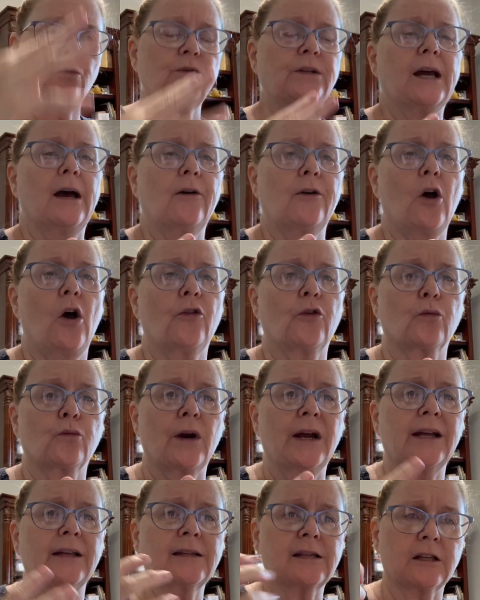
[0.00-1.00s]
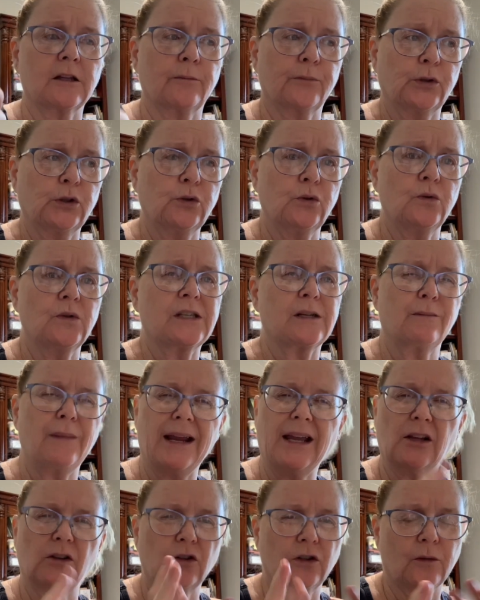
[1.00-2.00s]
down all the reds and the blues and
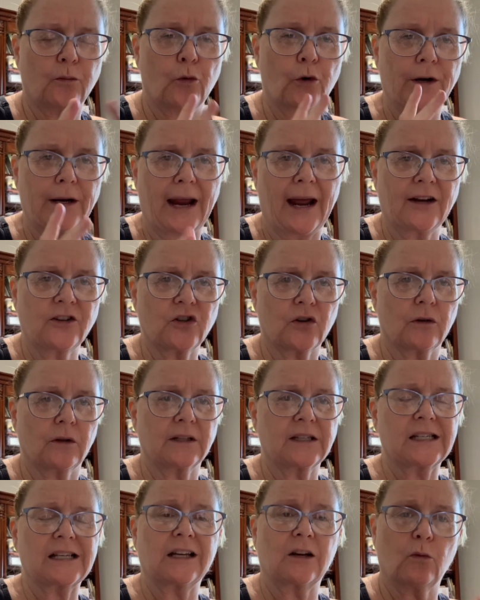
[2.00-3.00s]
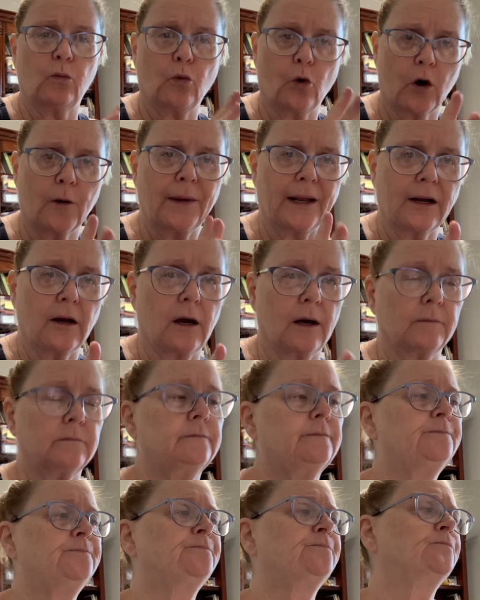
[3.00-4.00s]
make it look more natural. It's gonna warm it up.